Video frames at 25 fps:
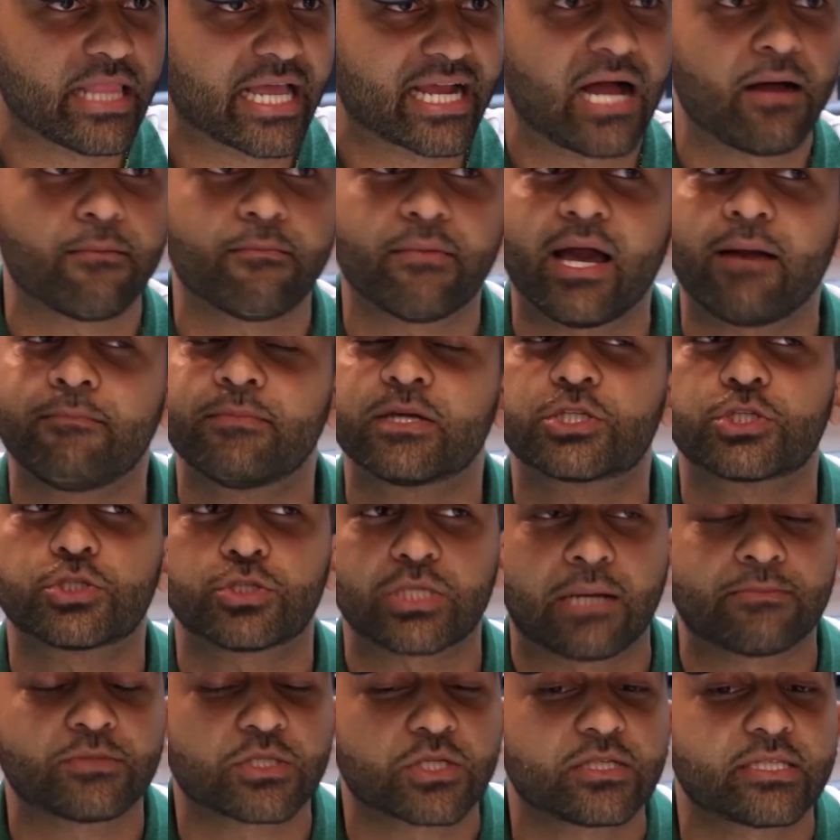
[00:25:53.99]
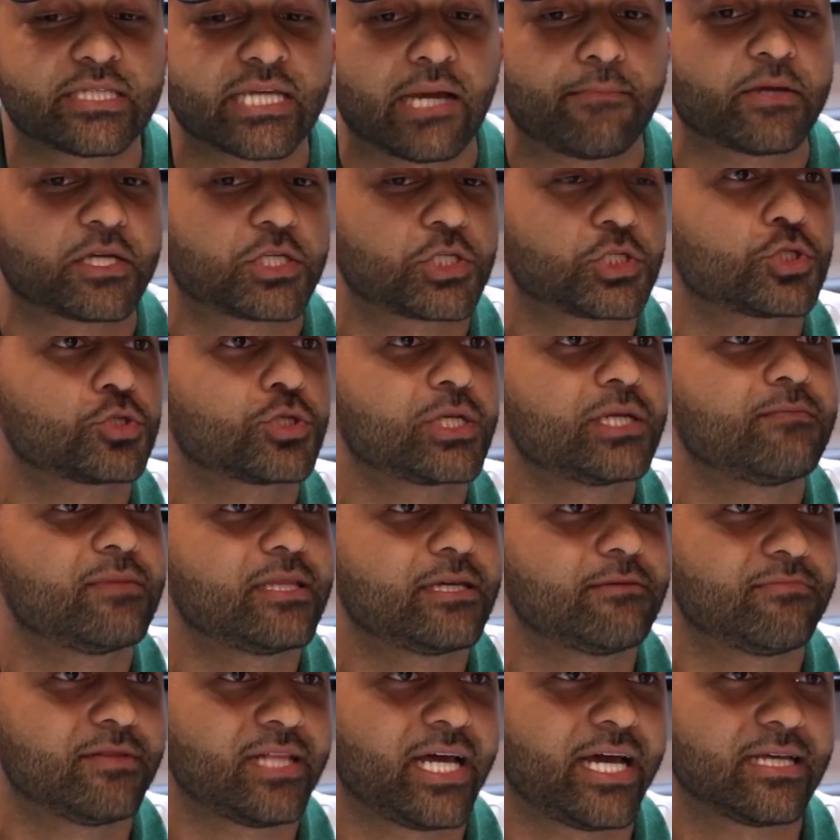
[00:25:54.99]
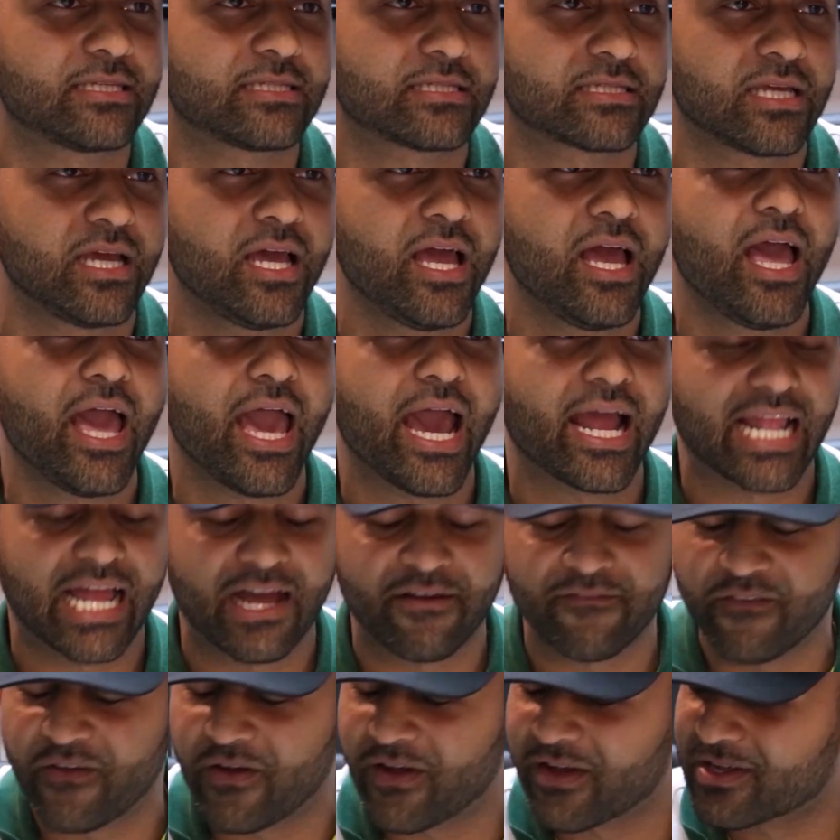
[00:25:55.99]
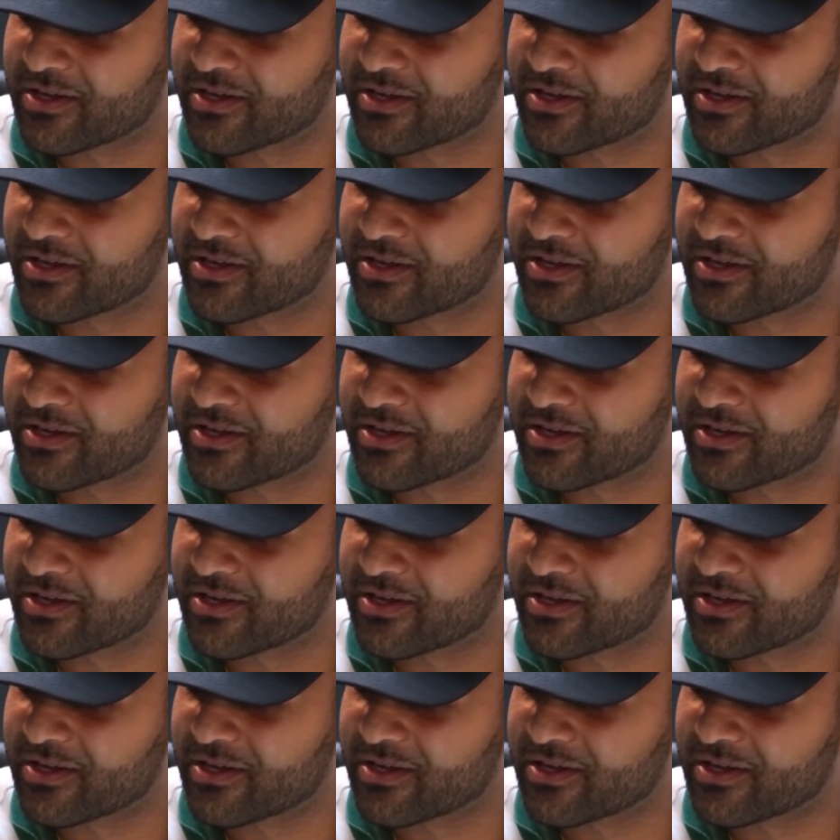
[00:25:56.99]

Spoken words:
Like I'm just gonna say I'm extremely blessed, and I have